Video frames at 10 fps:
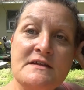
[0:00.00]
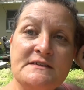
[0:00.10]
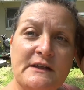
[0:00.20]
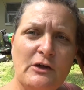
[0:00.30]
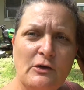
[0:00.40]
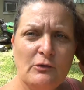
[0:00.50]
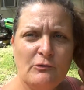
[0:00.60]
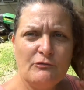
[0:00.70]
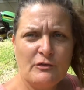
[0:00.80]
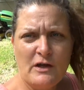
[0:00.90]

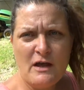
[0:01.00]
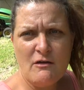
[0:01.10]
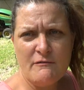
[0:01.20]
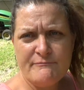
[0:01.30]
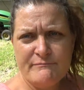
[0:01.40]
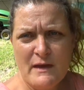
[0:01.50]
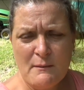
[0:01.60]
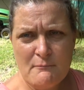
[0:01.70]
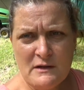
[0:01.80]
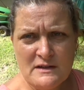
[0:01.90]
So for now,
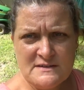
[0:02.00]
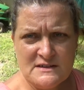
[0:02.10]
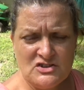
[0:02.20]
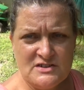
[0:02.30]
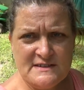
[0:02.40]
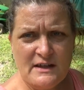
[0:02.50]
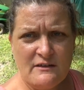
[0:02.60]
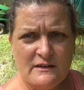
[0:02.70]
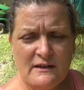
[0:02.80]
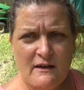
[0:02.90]
Monkey says she's
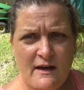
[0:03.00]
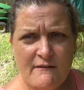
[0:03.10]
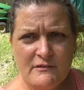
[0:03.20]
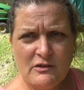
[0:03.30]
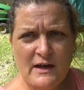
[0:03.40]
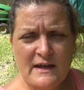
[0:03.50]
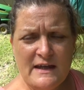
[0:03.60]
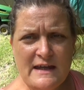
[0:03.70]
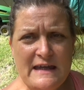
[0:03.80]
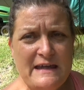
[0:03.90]
out. Y'all have a
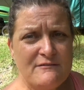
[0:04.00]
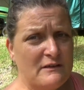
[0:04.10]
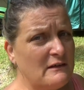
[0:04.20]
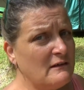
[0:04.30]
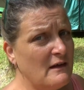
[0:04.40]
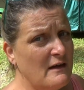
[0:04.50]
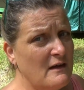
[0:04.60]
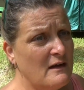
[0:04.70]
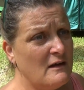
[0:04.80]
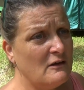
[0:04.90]
great evening
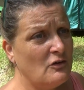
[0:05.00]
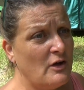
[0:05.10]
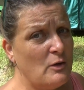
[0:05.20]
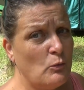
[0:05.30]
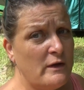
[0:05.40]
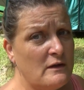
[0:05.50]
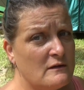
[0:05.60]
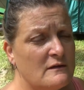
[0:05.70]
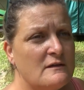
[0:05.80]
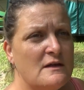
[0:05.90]
and great week.
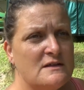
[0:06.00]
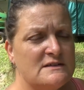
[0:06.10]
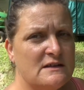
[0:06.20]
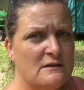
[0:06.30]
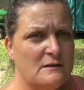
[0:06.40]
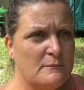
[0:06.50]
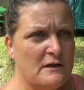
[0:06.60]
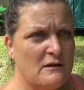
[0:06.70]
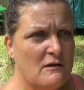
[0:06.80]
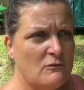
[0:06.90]
It's going to
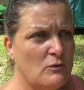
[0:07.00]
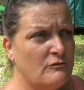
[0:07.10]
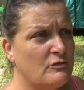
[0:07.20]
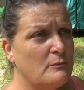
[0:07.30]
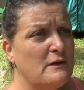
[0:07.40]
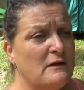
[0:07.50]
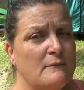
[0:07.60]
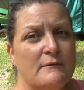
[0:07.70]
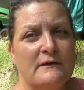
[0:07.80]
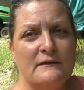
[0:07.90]
be a long one for
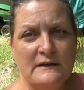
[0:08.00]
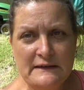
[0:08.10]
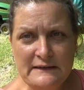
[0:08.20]
me, but